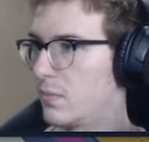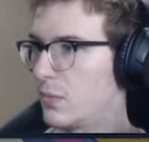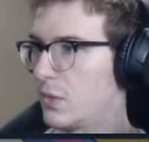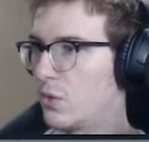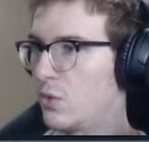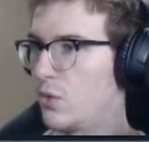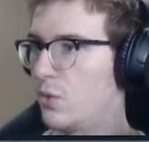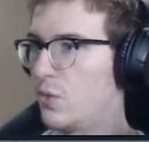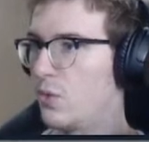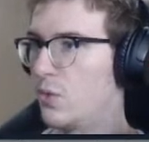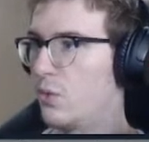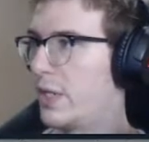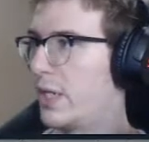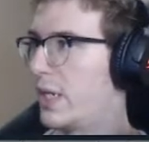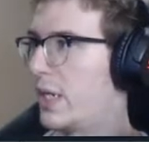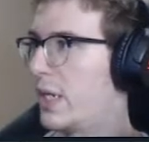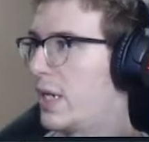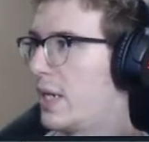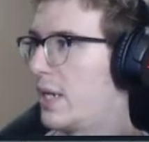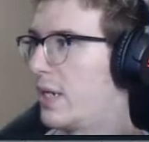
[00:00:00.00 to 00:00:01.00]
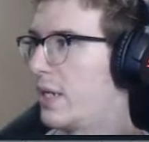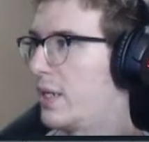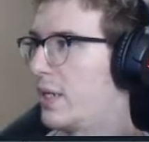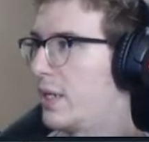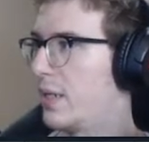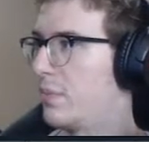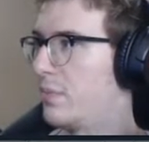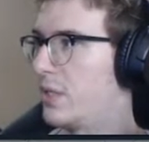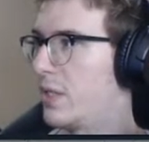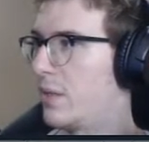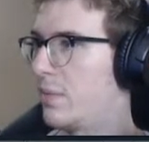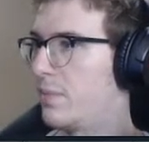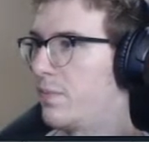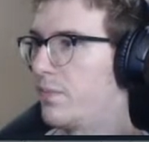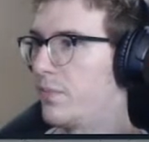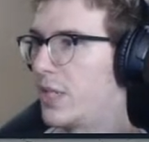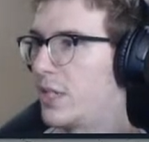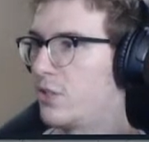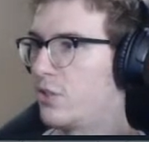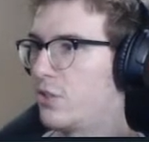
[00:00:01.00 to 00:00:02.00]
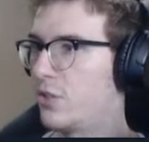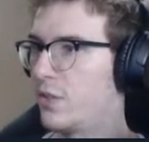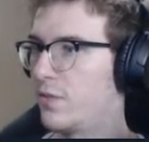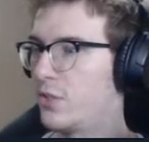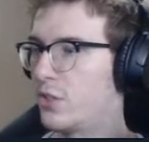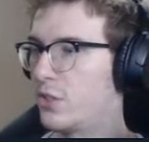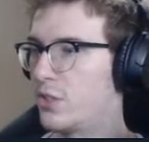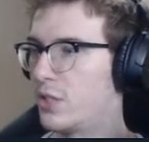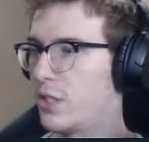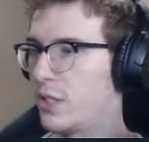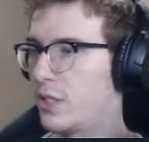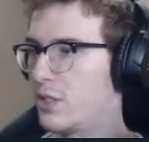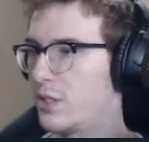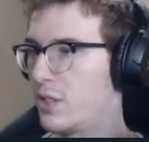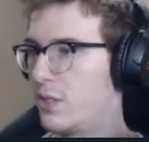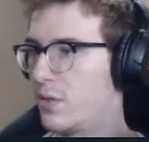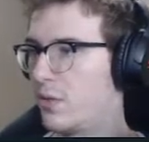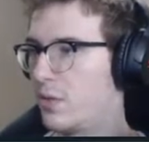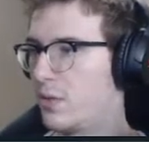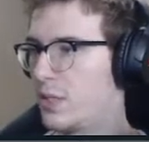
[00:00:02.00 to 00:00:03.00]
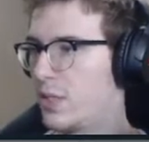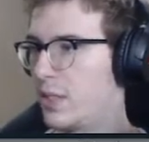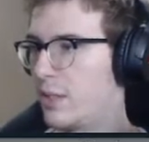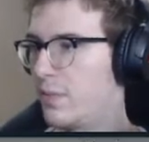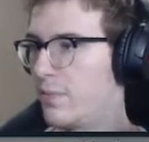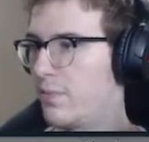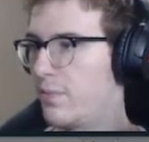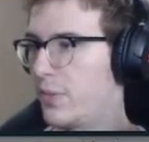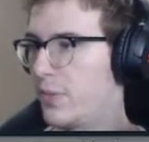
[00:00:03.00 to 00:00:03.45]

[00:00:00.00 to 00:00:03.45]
Ooh, wait, I am dumb. I should have just done this the whole time.